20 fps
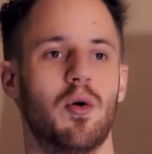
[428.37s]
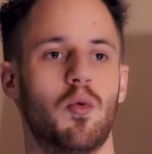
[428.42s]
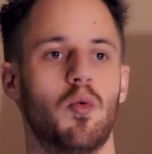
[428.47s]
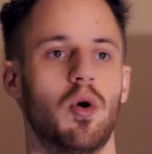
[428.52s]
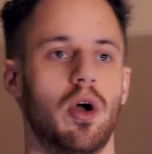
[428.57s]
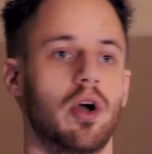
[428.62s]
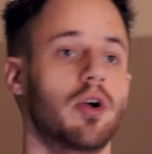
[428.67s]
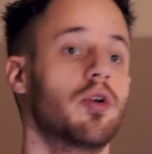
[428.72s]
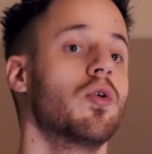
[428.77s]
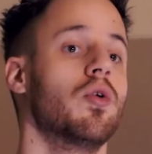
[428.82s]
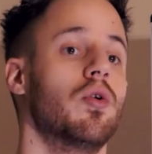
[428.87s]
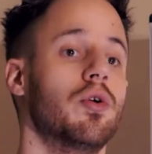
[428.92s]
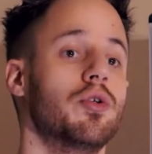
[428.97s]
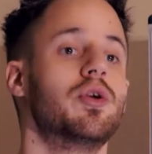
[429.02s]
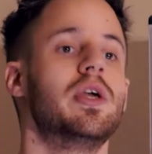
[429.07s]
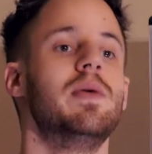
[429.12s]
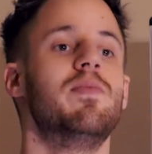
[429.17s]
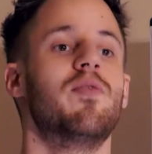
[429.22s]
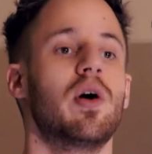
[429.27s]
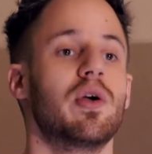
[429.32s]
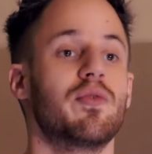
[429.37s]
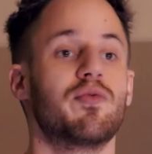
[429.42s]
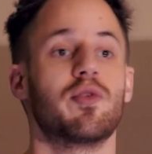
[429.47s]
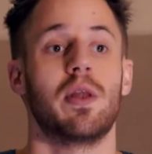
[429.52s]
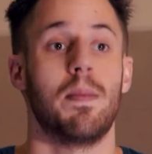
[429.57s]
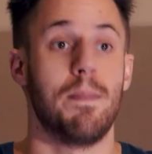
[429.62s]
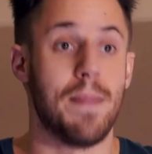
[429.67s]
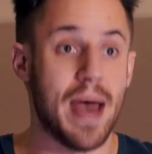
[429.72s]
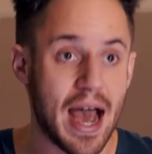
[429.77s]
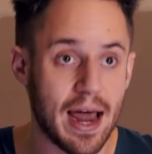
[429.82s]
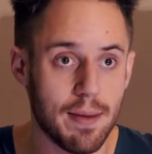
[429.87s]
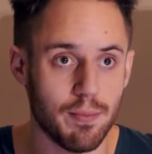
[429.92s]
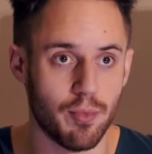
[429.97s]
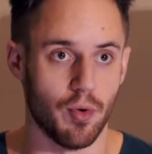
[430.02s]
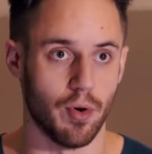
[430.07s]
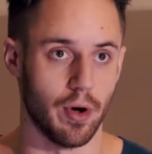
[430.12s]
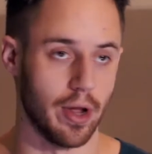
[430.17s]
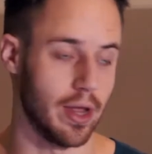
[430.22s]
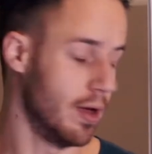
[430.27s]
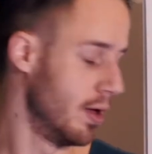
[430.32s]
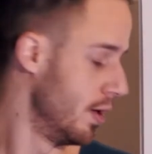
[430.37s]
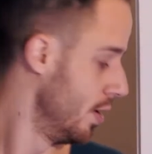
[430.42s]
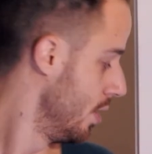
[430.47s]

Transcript: a girl, you keep falling for the bad boy,